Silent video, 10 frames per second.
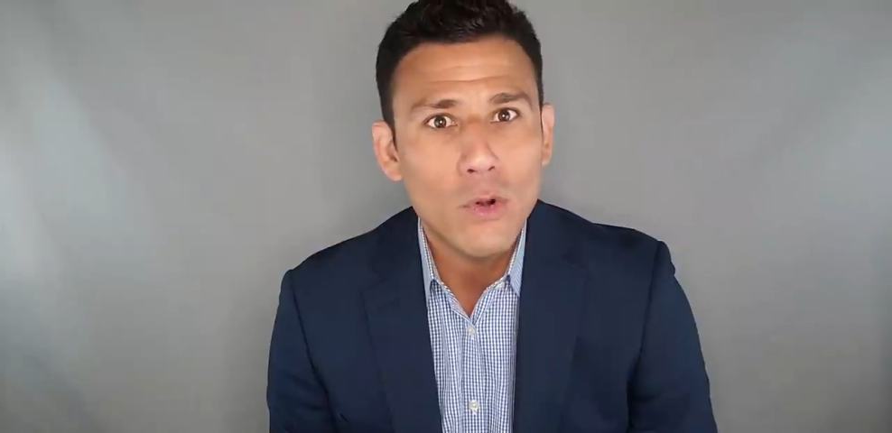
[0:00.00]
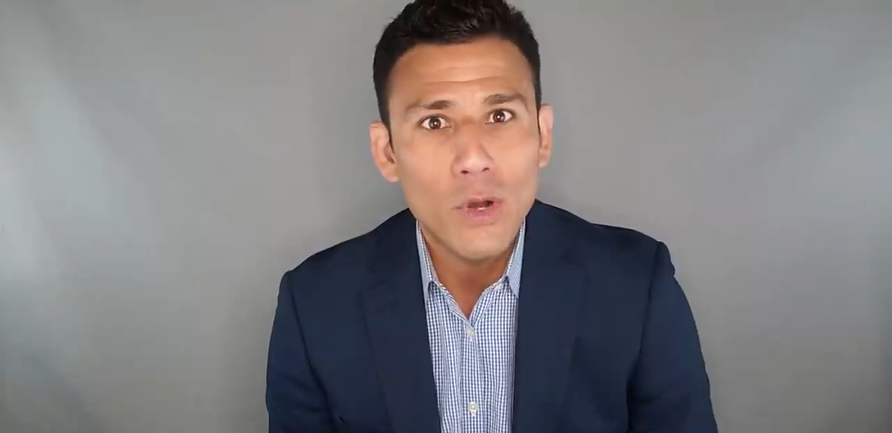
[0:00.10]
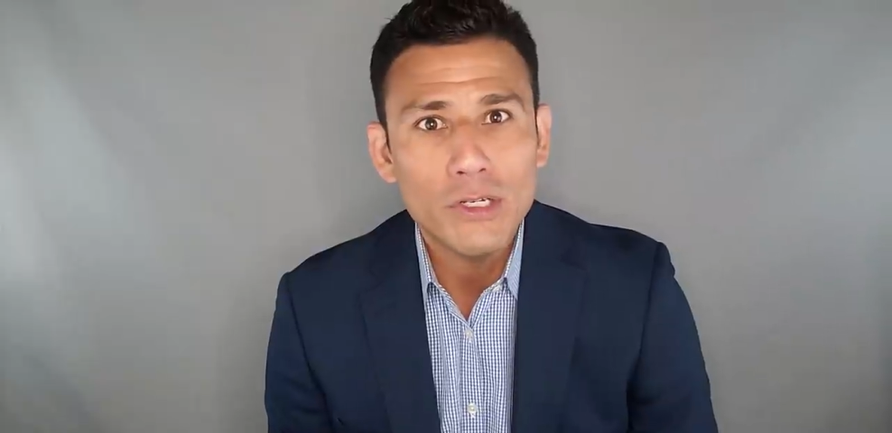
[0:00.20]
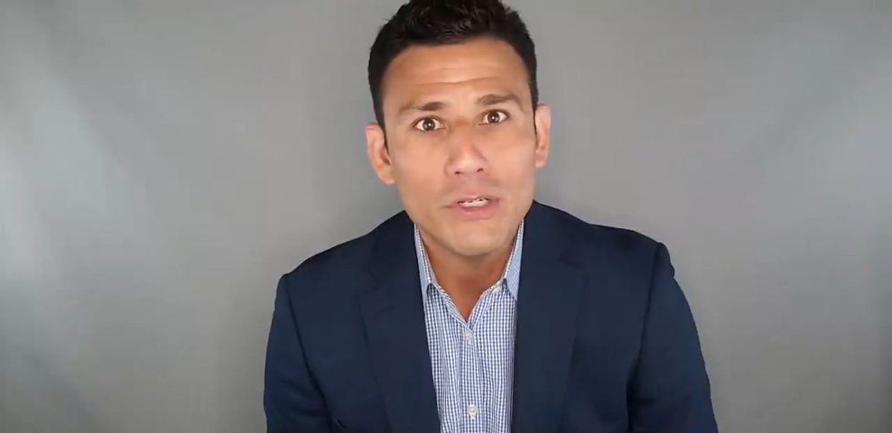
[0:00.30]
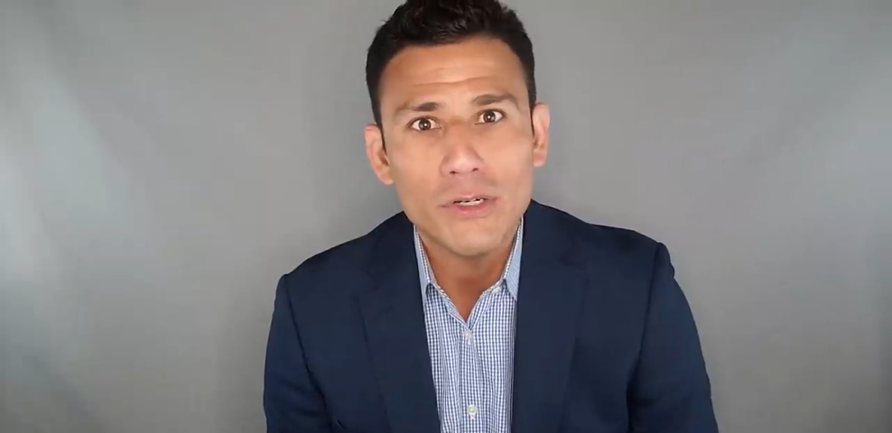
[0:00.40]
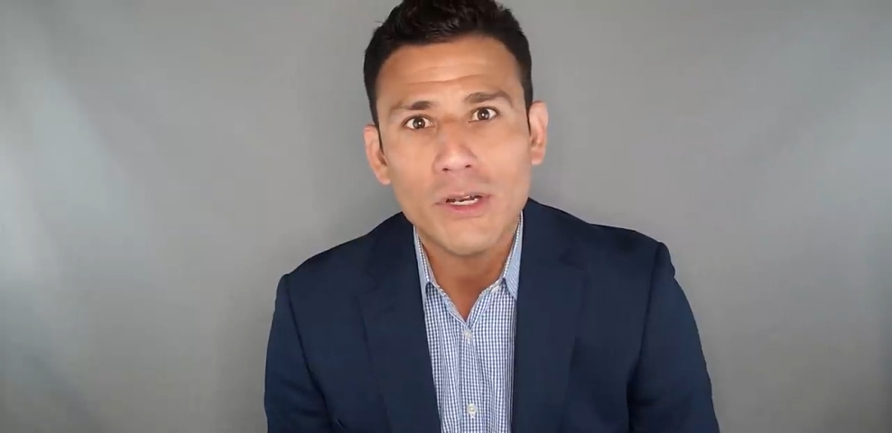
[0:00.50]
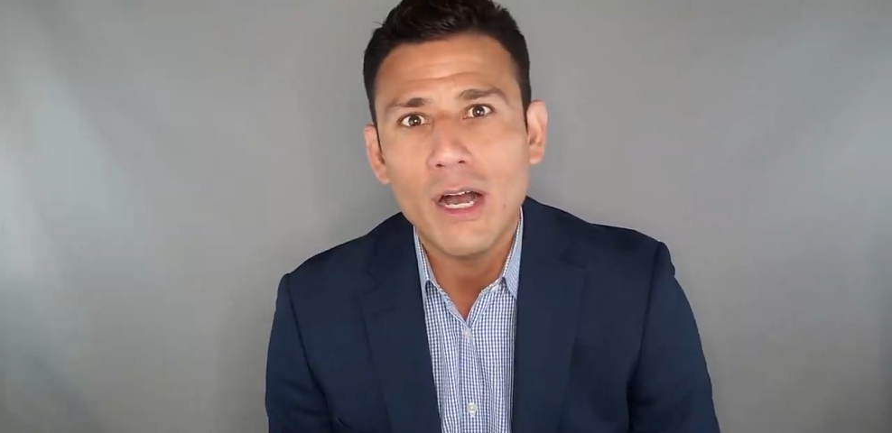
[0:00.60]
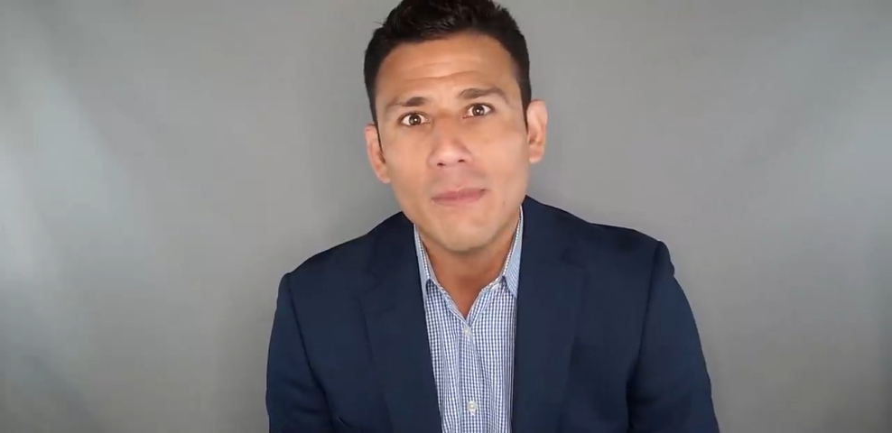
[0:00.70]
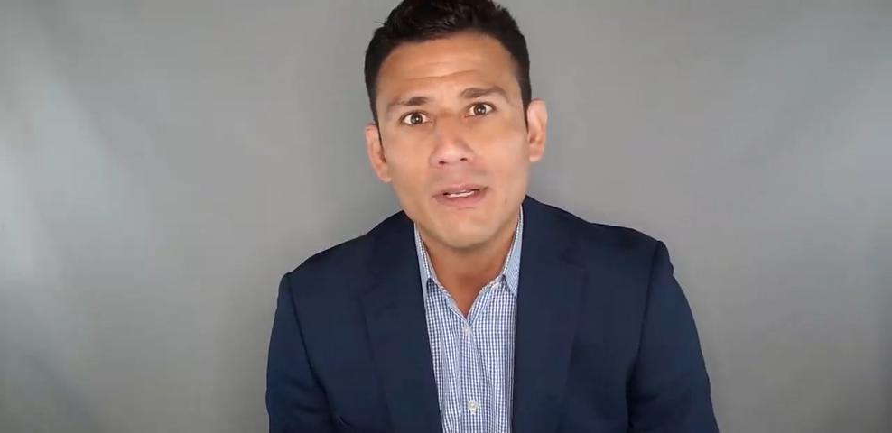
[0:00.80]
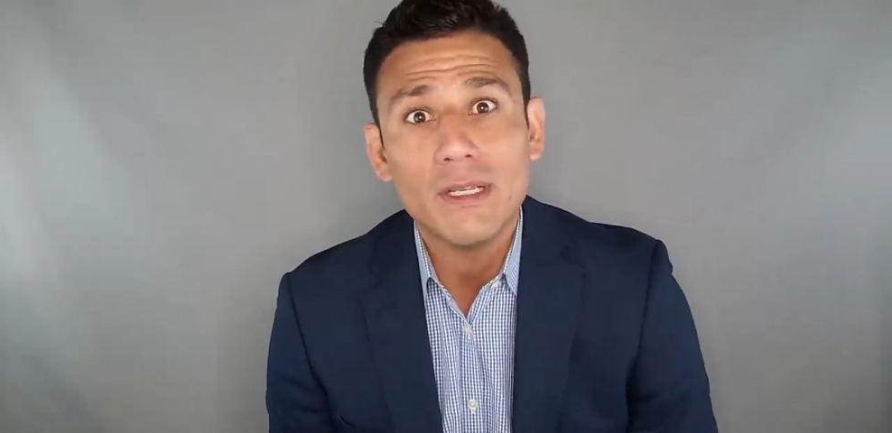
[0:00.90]
questions or
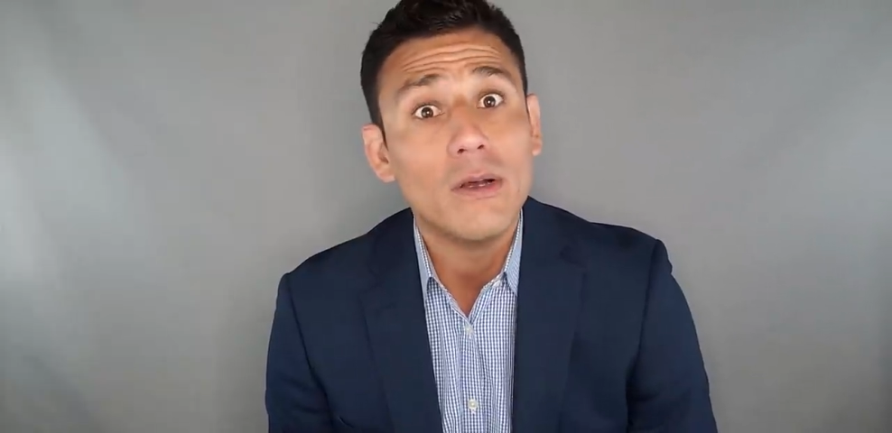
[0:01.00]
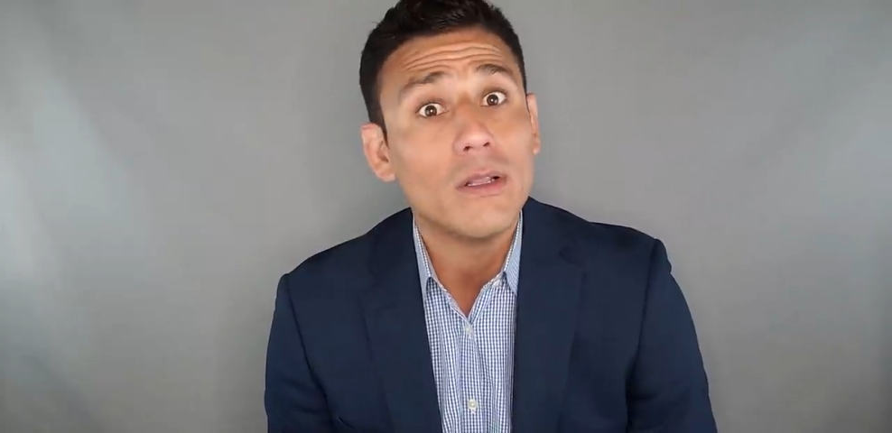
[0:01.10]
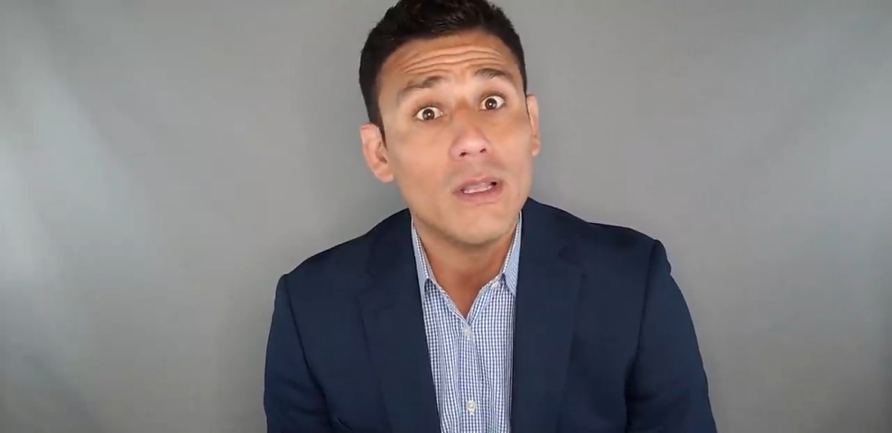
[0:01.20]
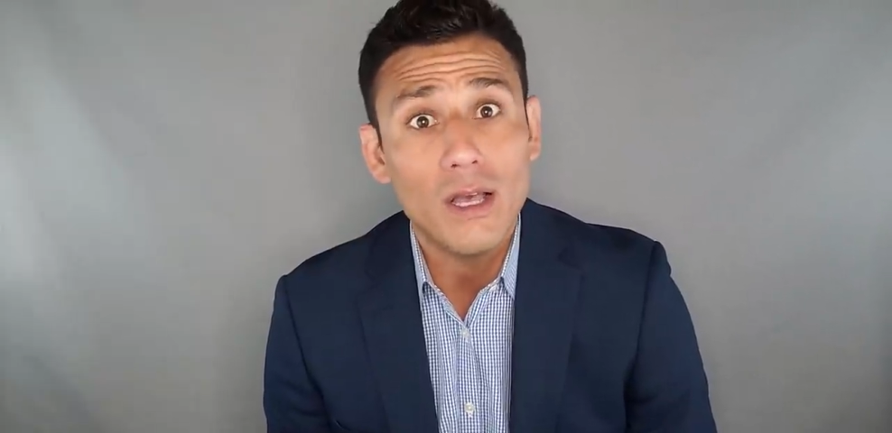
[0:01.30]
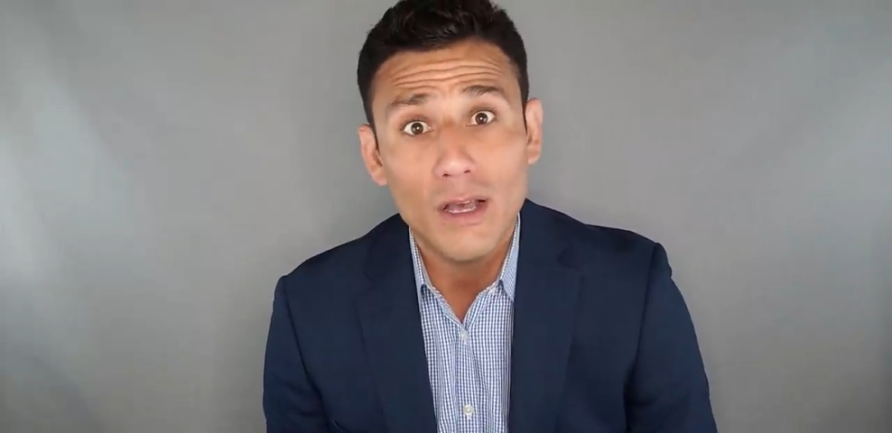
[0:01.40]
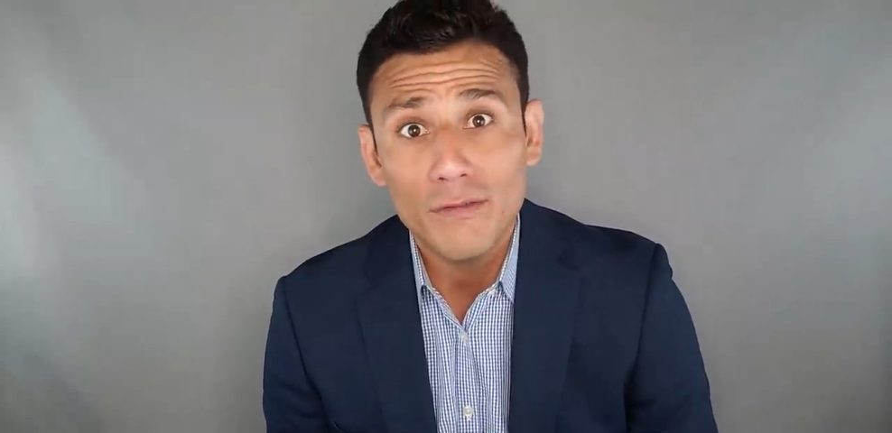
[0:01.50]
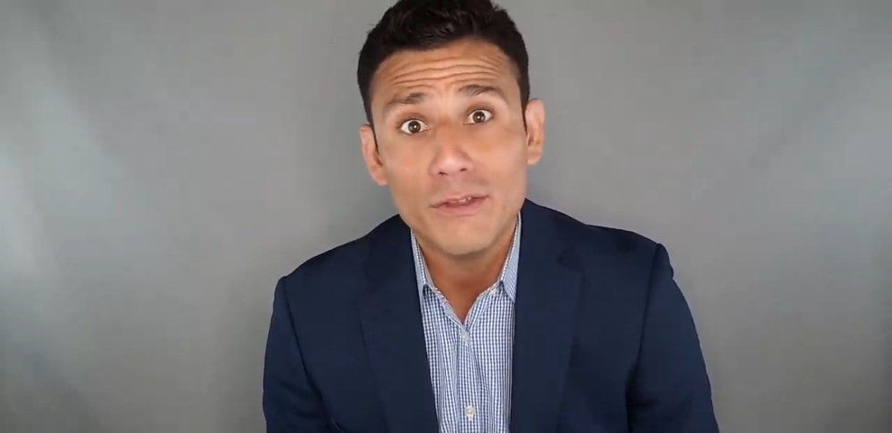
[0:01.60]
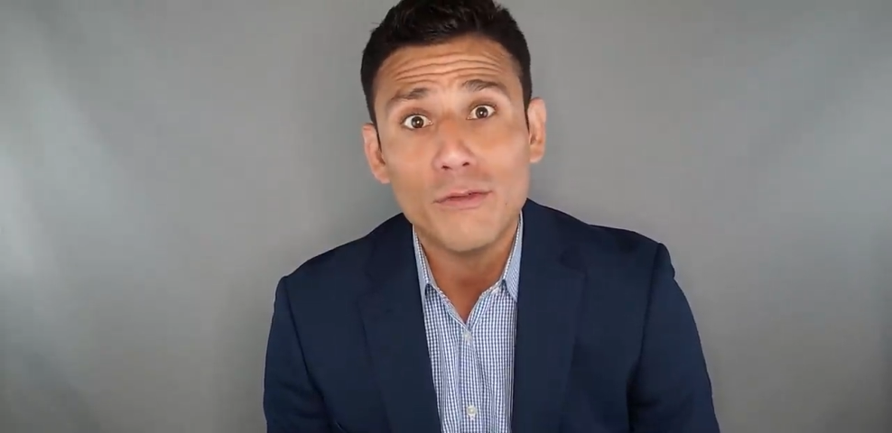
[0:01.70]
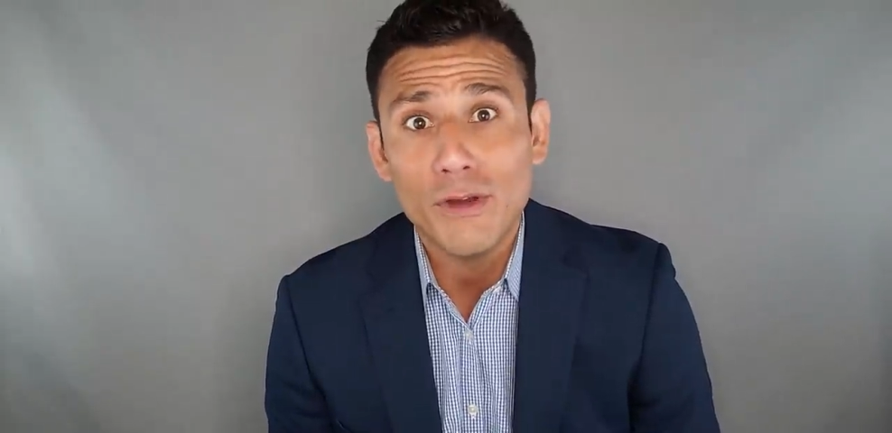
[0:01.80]
comments, I'd love to